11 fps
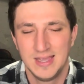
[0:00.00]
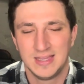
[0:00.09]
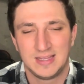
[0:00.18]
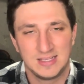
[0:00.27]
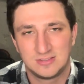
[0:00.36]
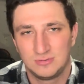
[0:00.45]

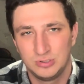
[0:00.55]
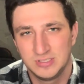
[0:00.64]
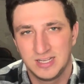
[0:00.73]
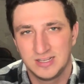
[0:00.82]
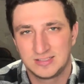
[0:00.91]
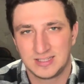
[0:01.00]
that's the one
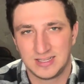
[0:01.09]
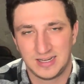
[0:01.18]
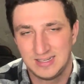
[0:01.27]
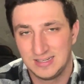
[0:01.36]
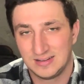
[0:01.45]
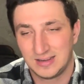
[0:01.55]
downside I
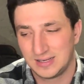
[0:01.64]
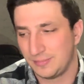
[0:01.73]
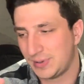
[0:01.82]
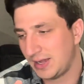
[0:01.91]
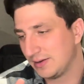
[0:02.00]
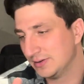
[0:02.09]
didn't like
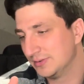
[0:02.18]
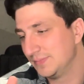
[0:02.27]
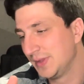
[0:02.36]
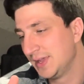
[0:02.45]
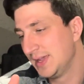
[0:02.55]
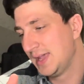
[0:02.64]
about them.
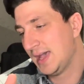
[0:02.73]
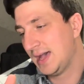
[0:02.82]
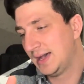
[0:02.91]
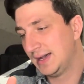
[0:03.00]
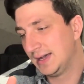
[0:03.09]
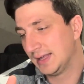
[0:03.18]

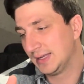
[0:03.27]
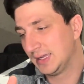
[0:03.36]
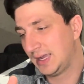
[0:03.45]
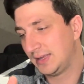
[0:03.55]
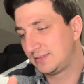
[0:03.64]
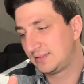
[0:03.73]

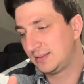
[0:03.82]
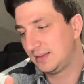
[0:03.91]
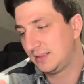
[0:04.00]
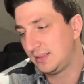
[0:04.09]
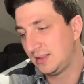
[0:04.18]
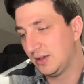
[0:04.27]
And
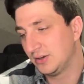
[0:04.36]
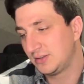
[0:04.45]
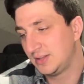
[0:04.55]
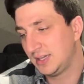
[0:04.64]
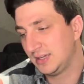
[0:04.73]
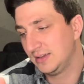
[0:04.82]
the other
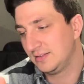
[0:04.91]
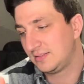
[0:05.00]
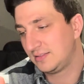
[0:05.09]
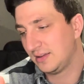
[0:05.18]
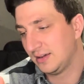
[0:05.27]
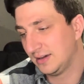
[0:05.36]
thing
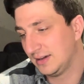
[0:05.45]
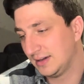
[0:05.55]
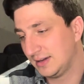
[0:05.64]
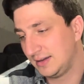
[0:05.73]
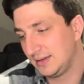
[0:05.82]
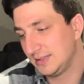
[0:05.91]
is,
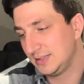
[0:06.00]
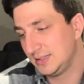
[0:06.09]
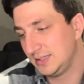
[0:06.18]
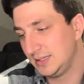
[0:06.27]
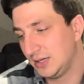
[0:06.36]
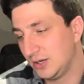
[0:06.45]
the
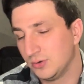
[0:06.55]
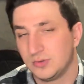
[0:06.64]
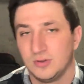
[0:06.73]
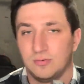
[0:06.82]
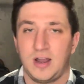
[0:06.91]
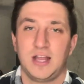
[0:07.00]

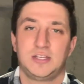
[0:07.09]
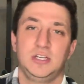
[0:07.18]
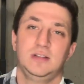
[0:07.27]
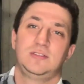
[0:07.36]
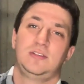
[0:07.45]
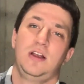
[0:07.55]

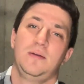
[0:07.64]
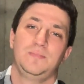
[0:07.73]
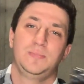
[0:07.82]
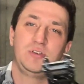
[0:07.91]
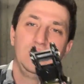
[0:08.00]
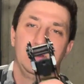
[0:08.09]
ratchet. So
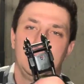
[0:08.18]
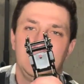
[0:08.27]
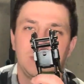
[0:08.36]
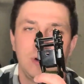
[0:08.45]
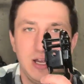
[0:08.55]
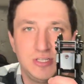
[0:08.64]
this
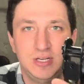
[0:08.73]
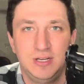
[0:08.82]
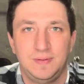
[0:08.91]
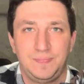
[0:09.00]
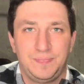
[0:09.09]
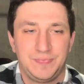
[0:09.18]
ratchet,
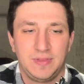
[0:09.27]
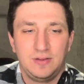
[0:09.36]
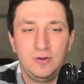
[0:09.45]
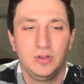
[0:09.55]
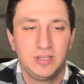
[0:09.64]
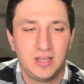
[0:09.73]
I've
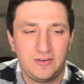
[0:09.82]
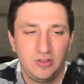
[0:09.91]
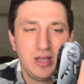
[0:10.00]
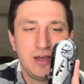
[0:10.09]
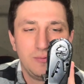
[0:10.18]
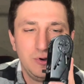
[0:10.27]

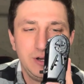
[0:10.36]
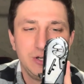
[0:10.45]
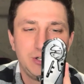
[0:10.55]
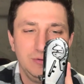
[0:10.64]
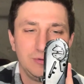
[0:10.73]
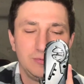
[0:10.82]
only had one
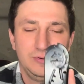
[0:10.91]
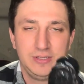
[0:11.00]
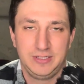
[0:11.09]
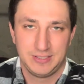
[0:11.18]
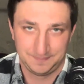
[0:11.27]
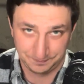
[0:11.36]
issue with one of these.